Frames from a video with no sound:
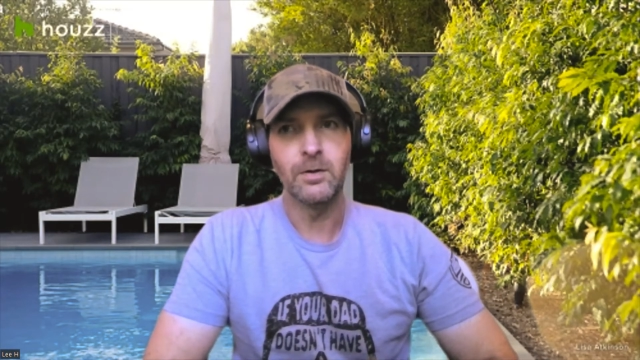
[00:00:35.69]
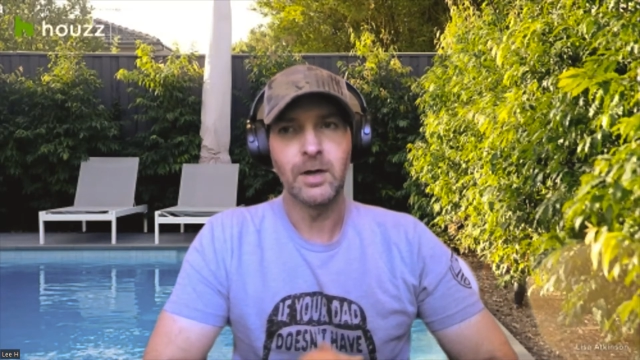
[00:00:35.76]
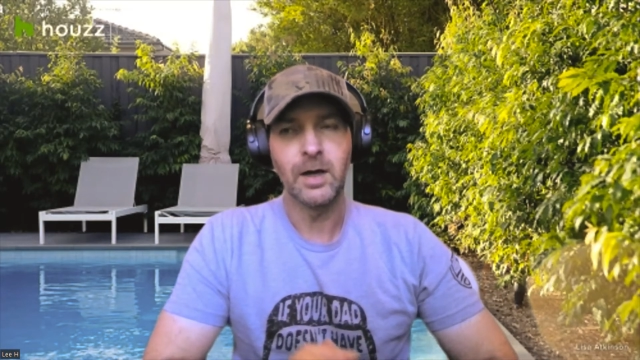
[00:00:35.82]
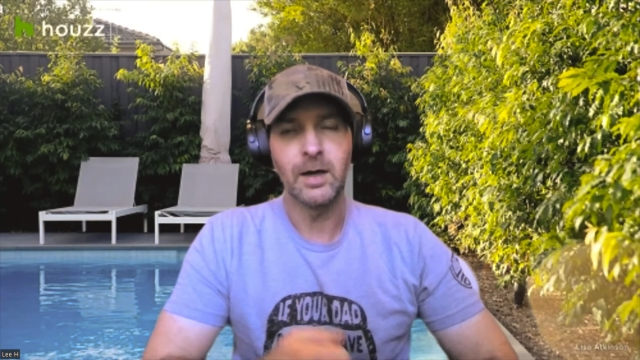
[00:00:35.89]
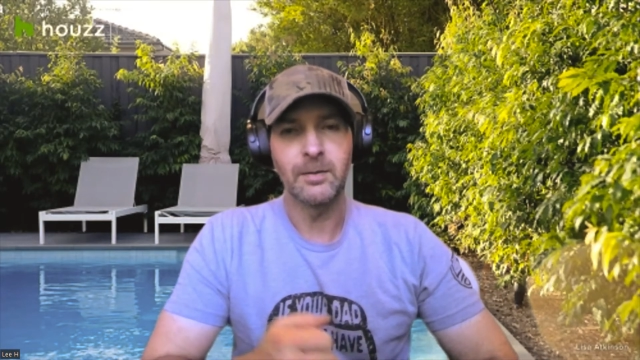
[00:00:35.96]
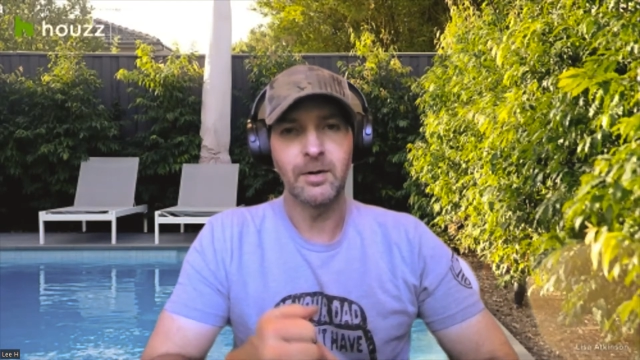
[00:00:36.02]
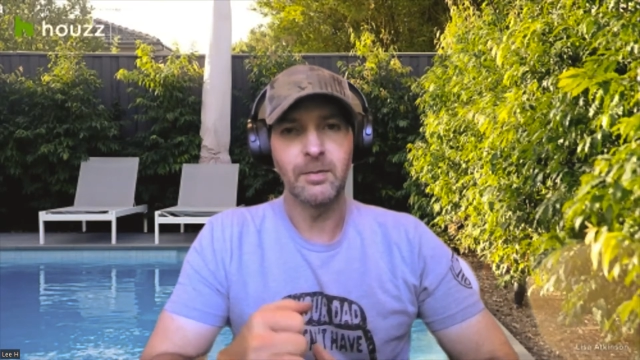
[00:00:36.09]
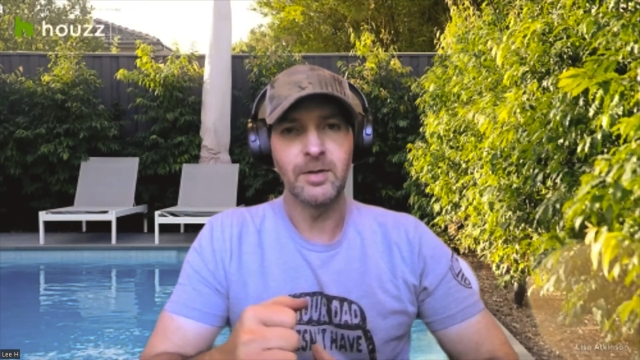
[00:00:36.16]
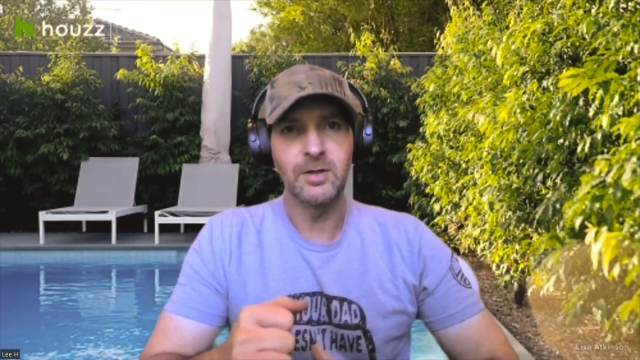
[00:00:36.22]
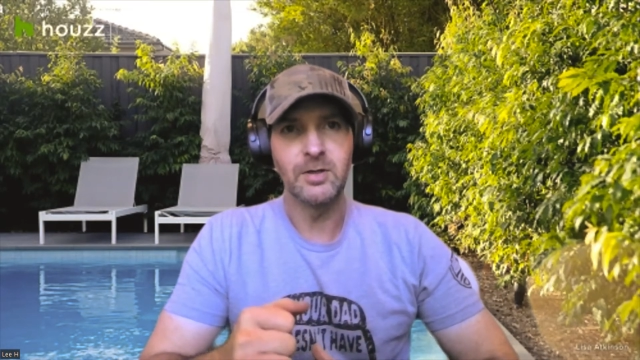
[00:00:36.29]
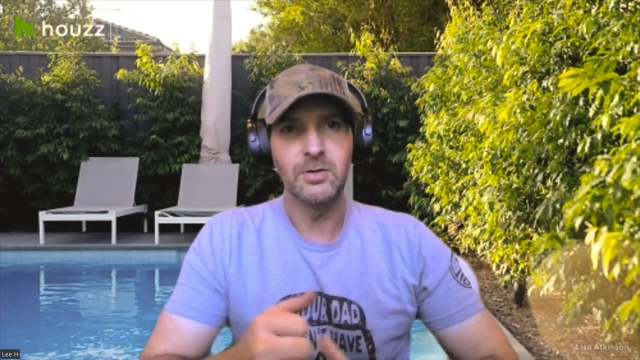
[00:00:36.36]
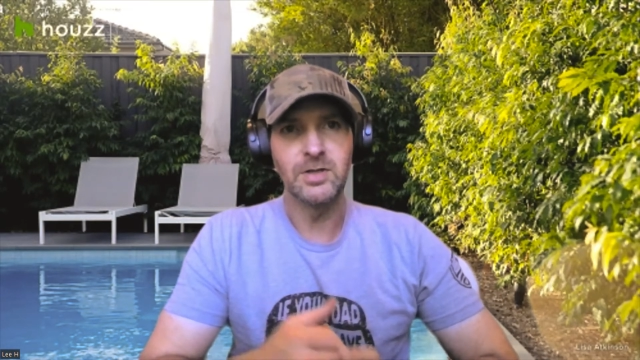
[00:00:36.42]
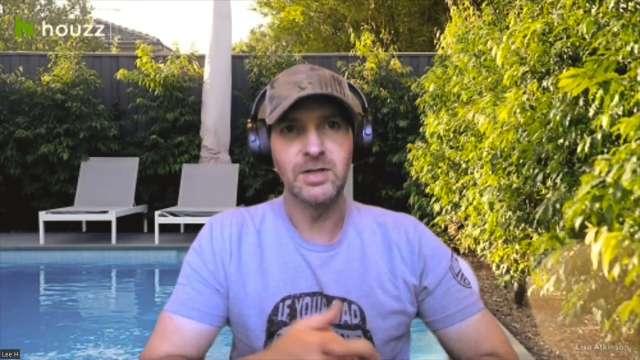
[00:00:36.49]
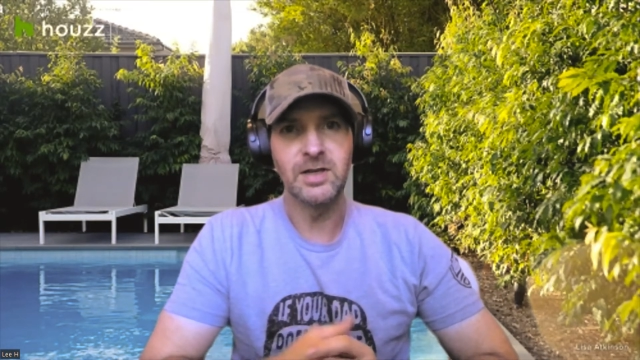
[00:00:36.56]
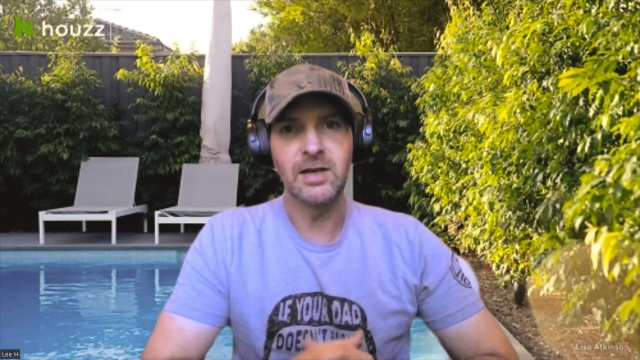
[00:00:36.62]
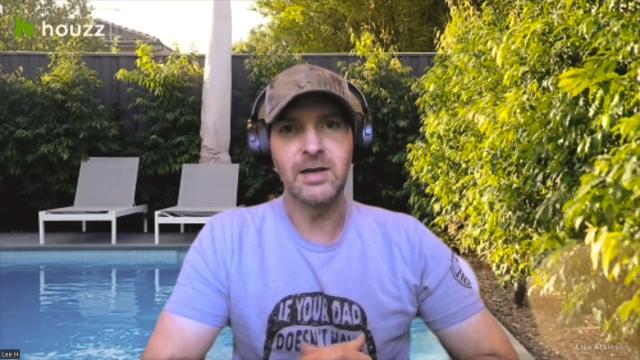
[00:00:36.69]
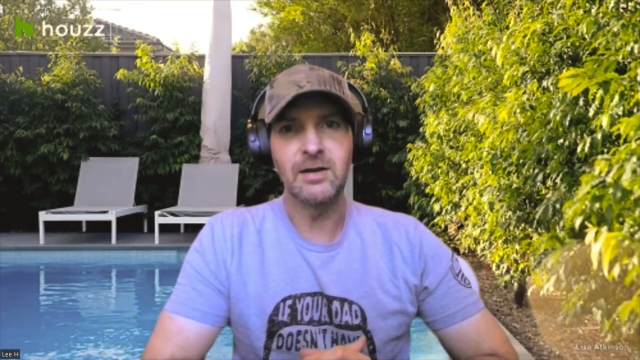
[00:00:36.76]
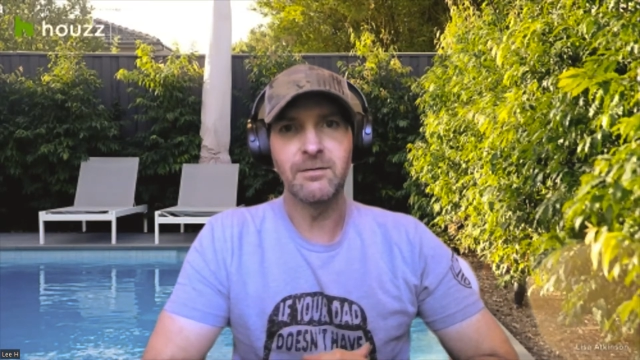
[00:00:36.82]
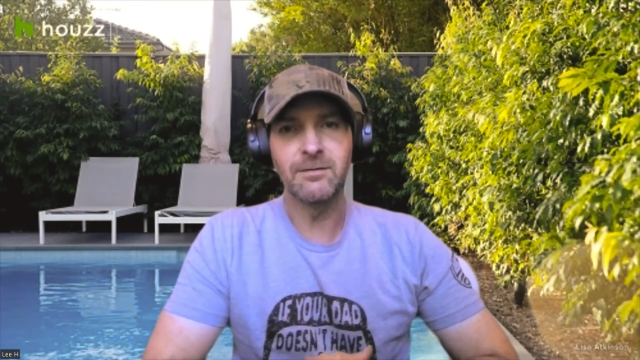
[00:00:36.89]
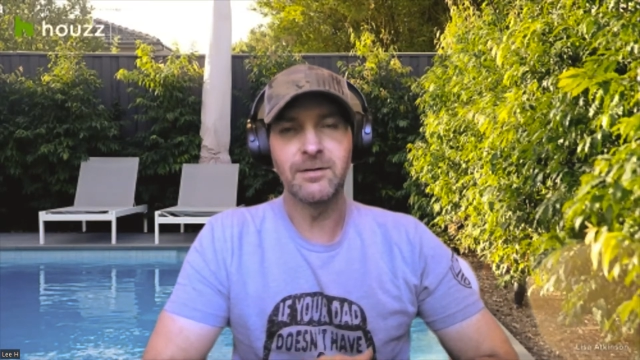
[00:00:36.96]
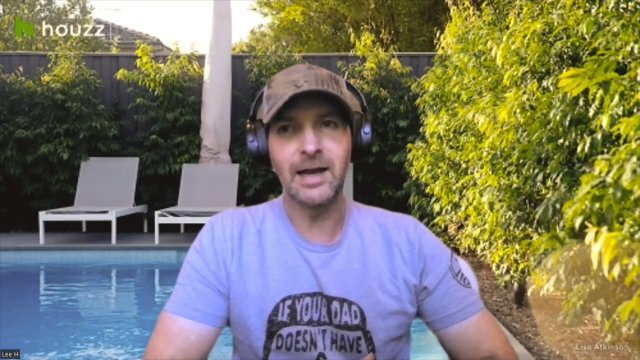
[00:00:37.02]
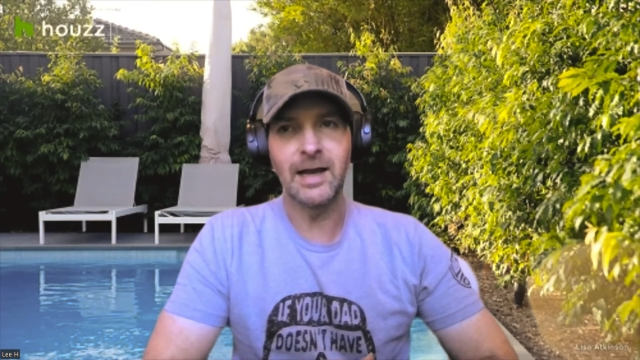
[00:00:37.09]
I'm going to be using
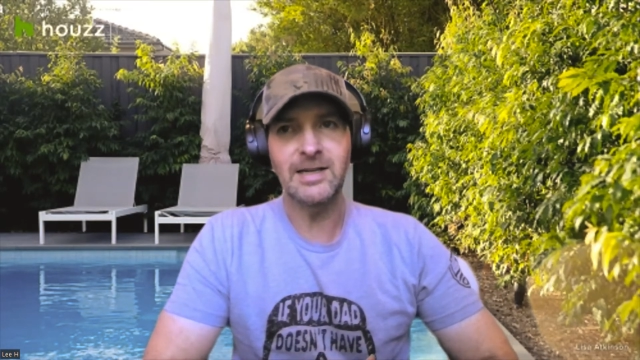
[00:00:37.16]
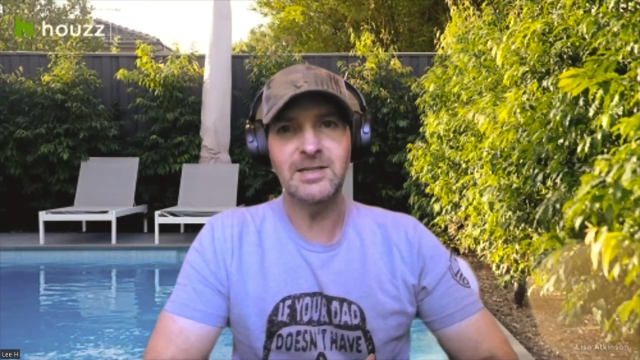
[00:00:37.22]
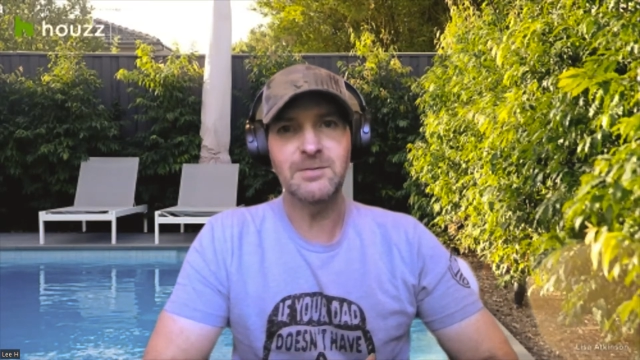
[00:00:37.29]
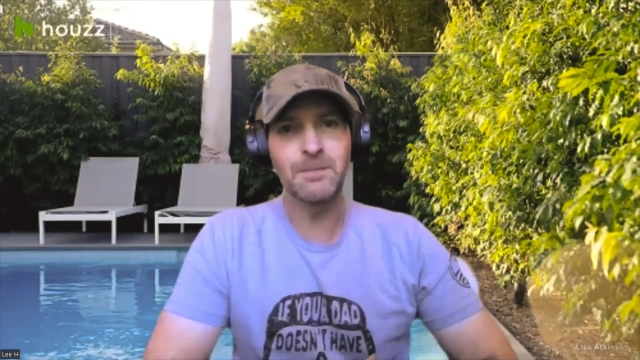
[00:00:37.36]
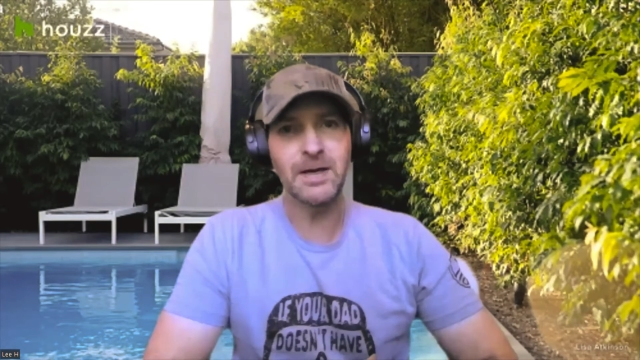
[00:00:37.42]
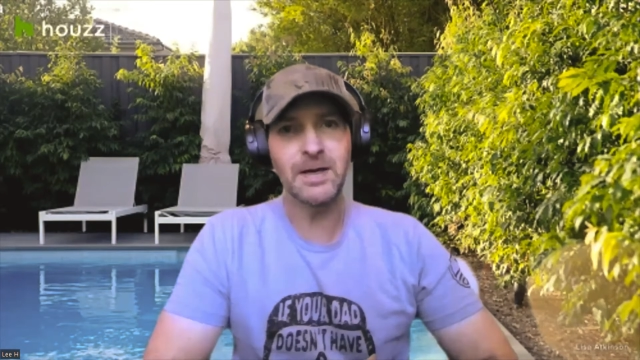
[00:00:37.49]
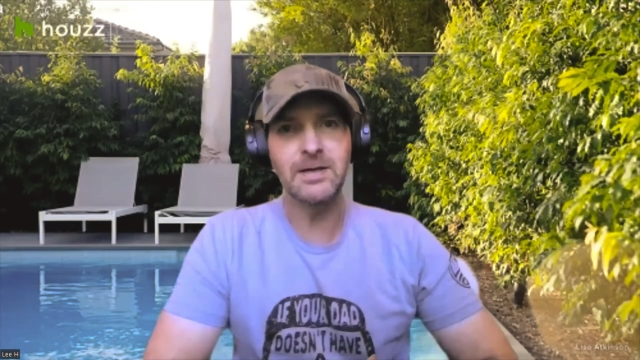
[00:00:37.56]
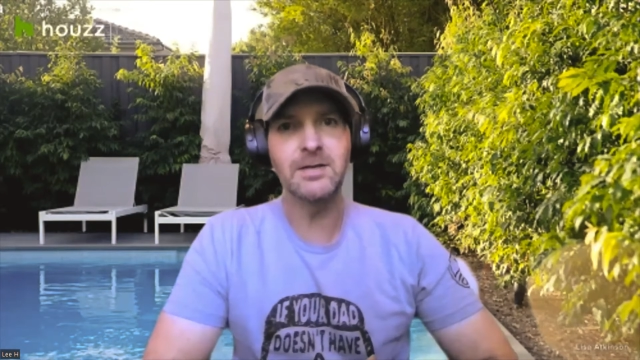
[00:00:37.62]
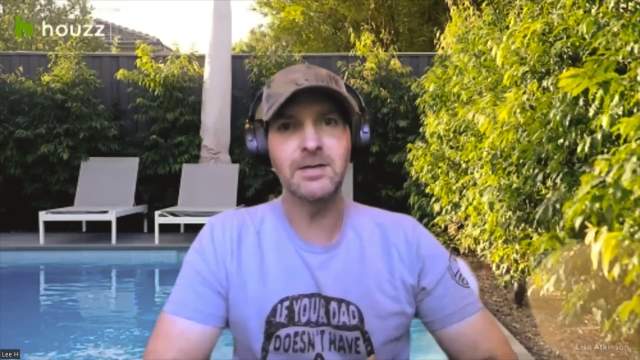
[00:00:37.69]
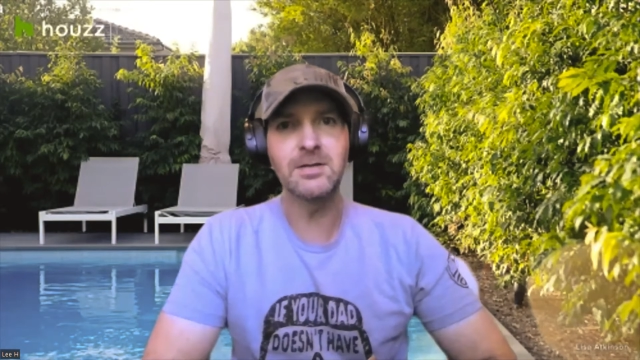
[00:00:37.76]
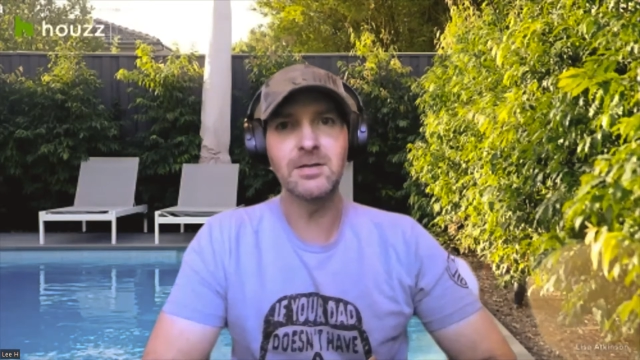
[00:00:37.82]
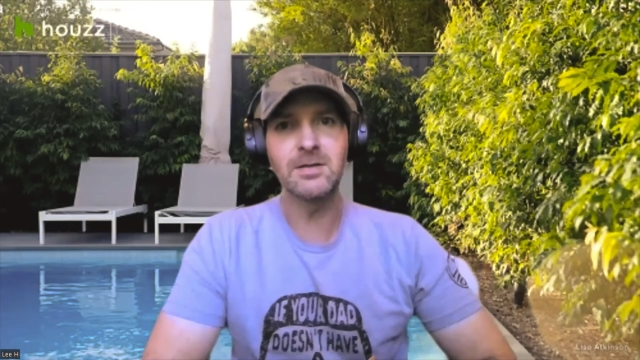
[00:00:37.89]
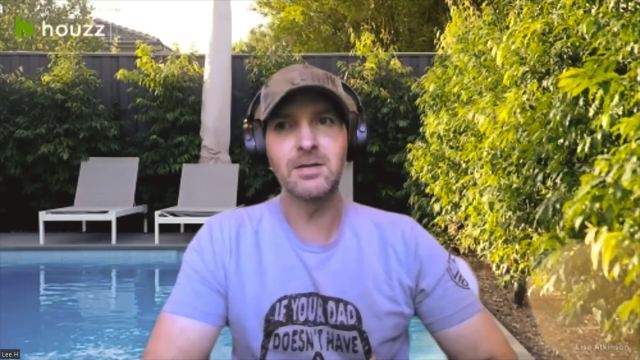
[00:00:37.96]
flex paste